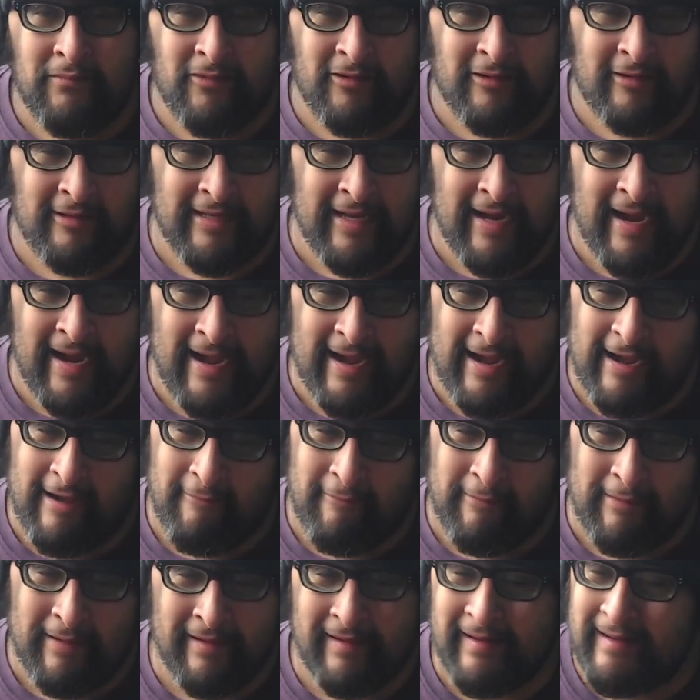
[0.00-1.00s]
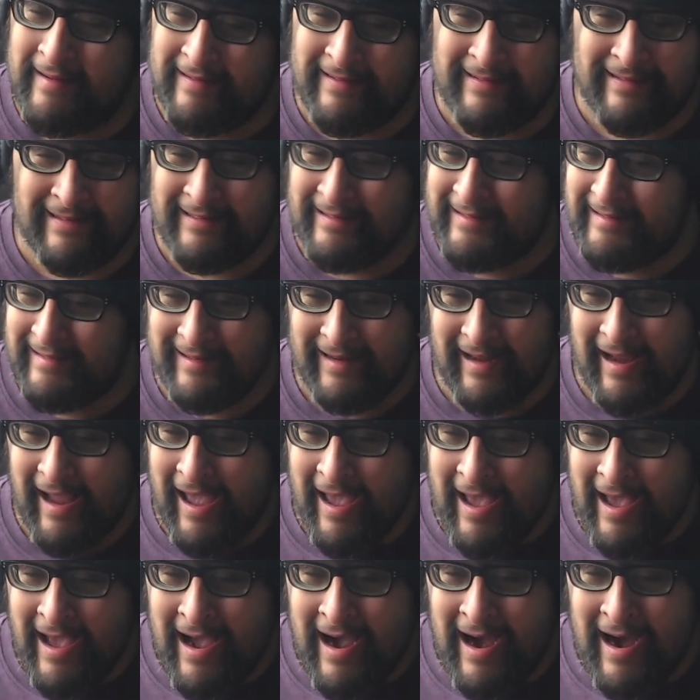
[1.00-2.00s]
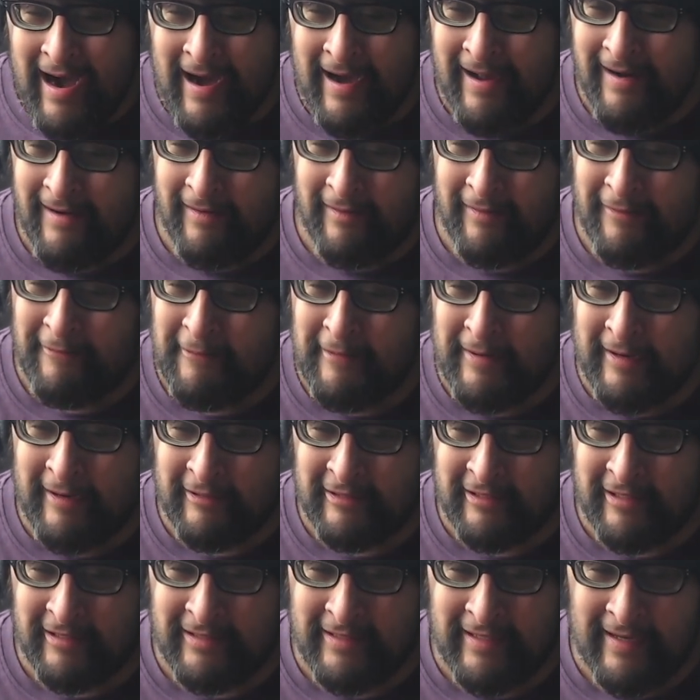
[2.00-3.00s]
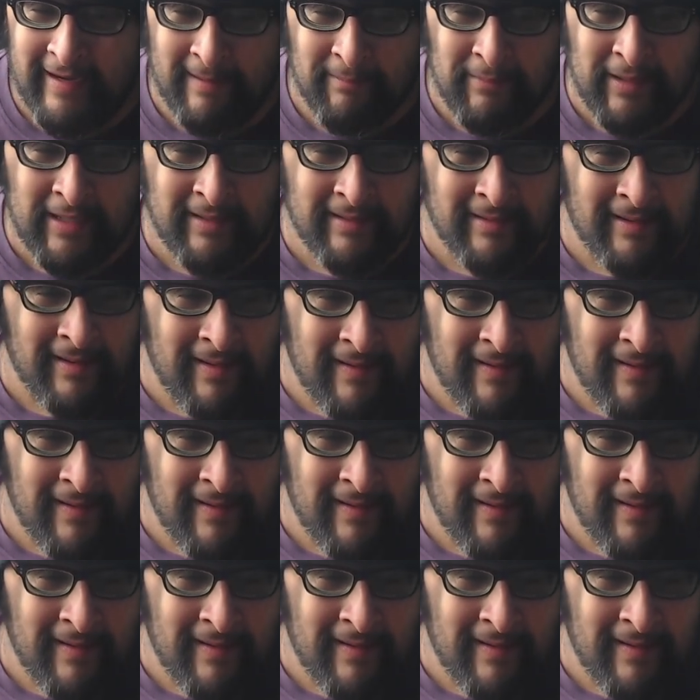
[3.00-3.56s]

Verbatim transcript: Yeah. I don't know what else to say, but